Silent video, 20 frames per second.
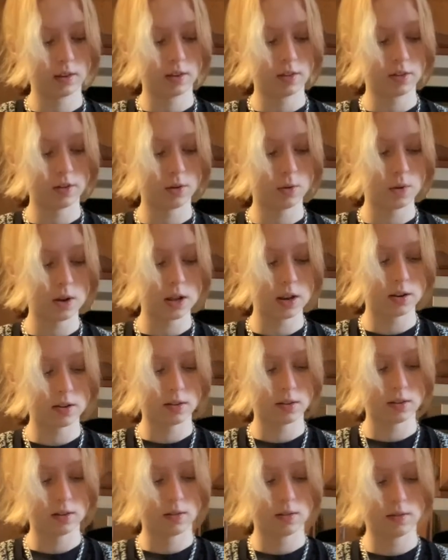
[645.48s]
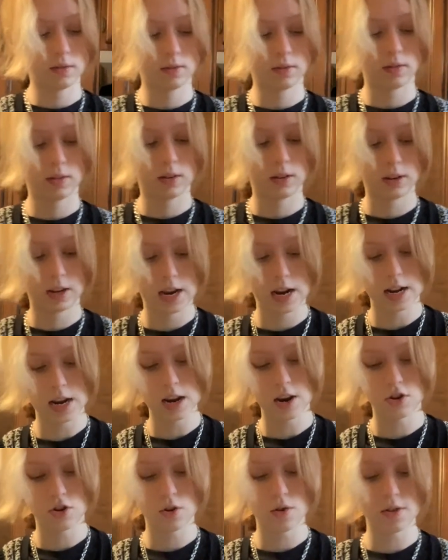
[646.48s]
Squish. The
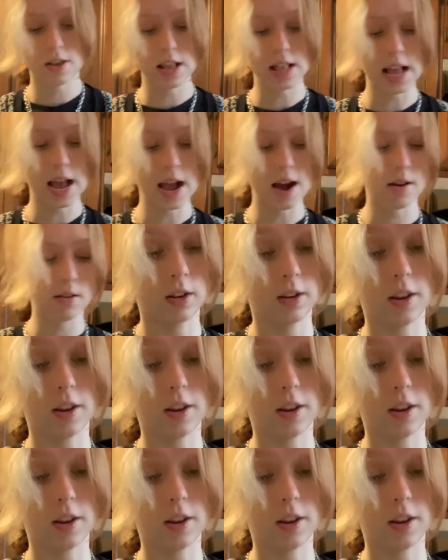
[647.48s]
juice is out.